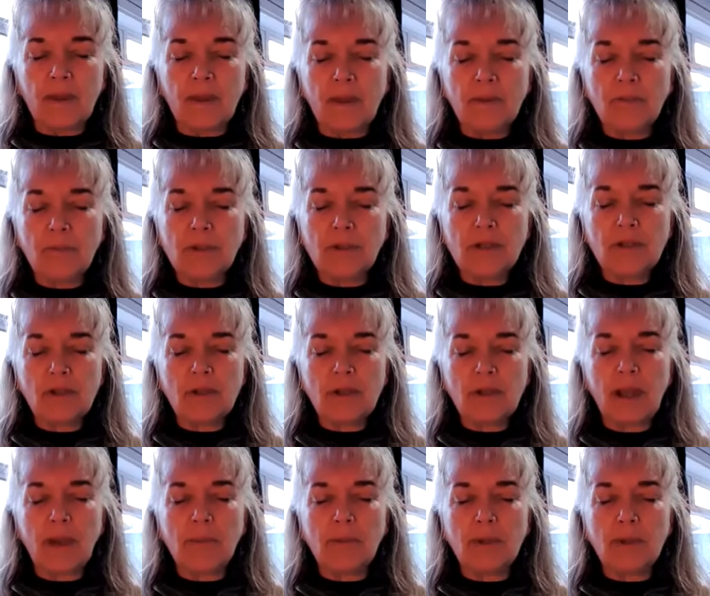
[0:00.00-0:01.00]
And we're just going
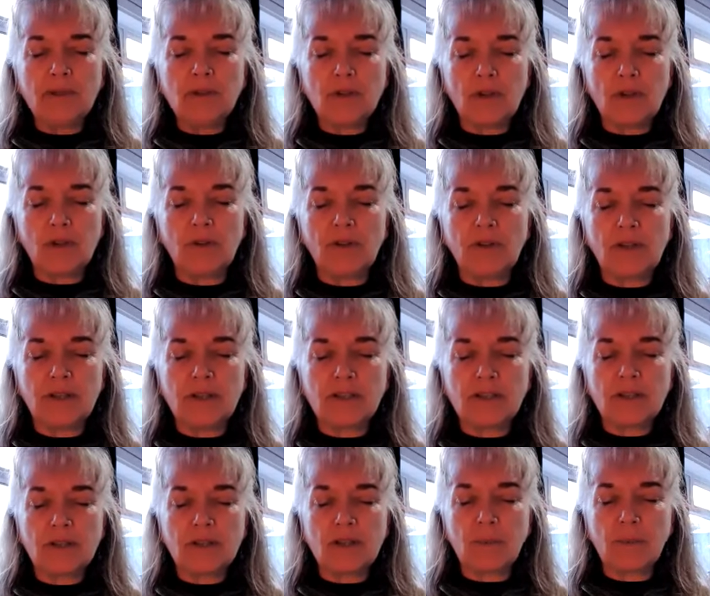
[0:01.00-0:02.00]
to come into
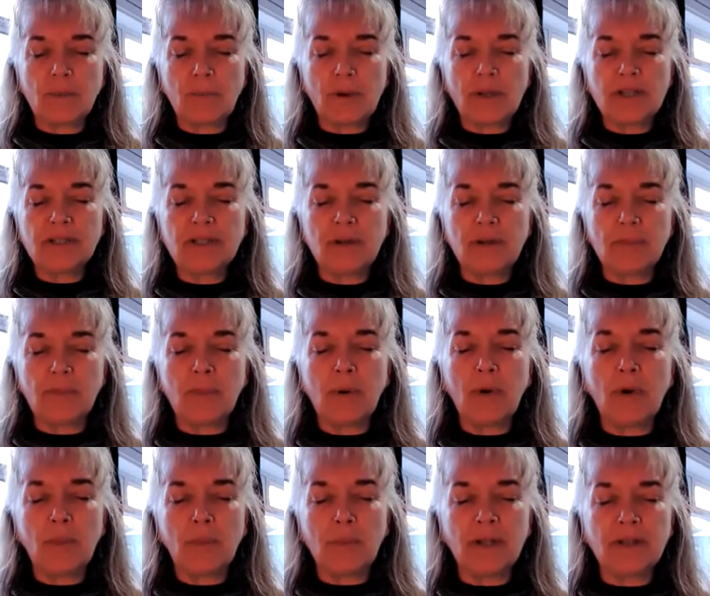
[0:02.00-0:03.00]
this present
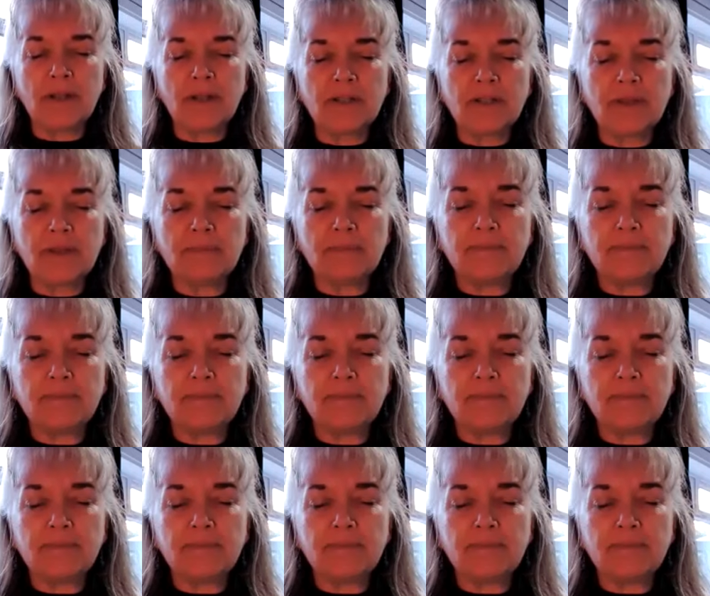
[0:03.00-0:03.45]
moment.